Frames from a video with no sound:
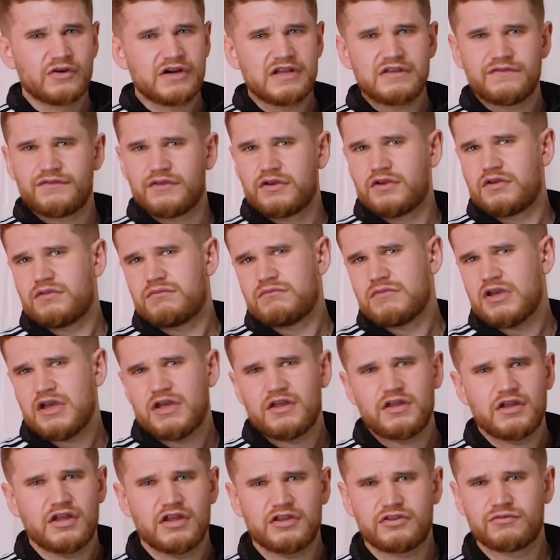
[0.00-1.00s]
even
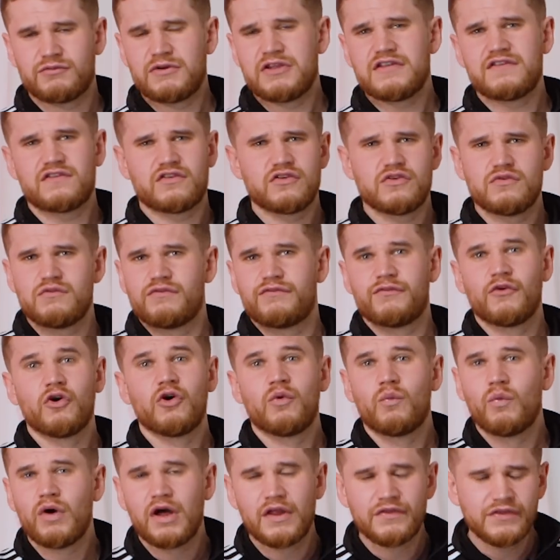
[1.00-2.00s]
a
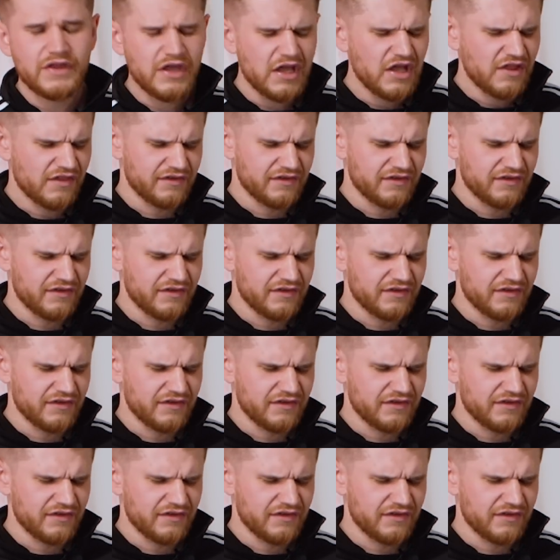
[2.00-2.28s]
3-2-4-1.